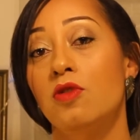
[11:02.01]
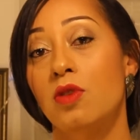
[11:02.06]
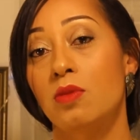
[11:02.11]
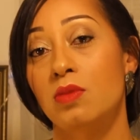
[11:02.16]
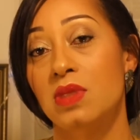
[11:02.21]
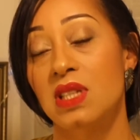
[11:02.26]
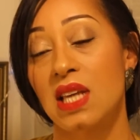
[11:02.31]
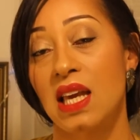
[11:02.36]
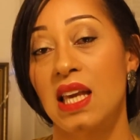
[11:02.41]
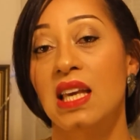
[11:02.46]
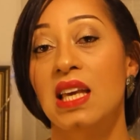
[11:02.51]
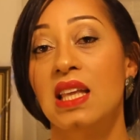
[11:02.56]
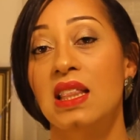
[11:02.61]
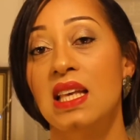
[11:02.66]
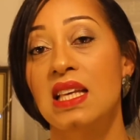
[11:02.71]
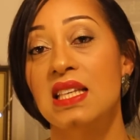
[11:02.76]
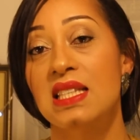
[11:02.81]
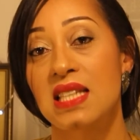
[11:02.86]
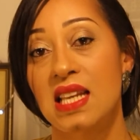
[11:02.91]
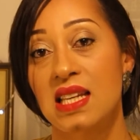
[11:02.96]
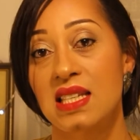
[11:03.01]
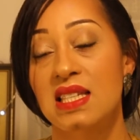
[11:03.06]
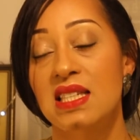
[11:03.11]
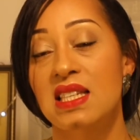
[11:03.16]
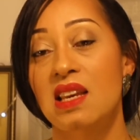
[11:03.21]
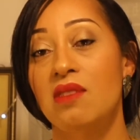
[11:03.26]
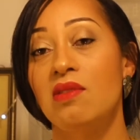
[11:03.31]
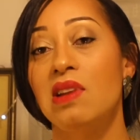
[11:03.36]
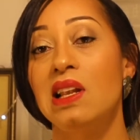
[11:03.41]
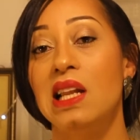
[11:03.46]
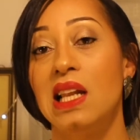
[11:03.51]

from taking these necessary